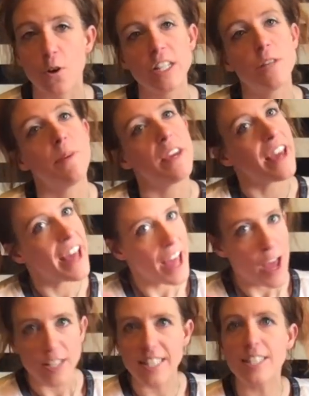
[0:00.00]
going to be
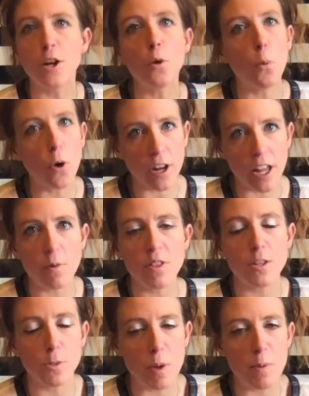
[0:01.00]
still working with
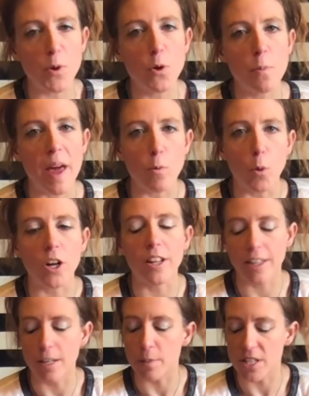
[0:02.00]
those people who may work a
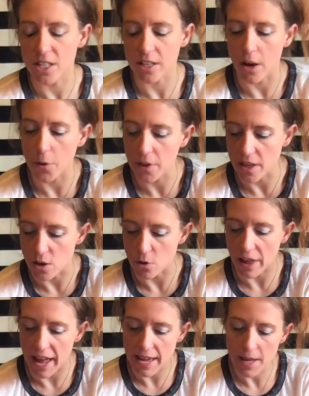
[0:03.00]
little bit slower than you
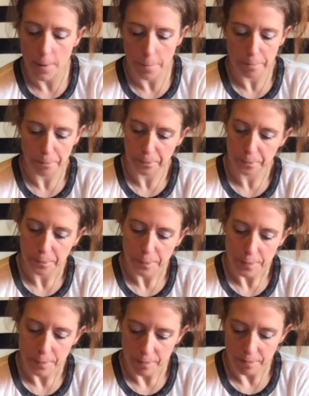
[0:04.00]
like.
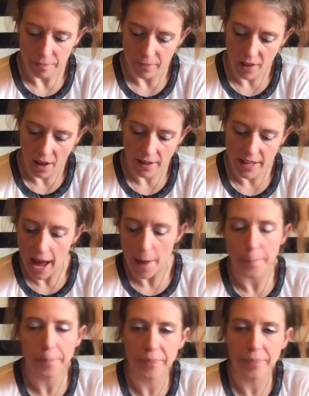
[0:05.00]
Yeah.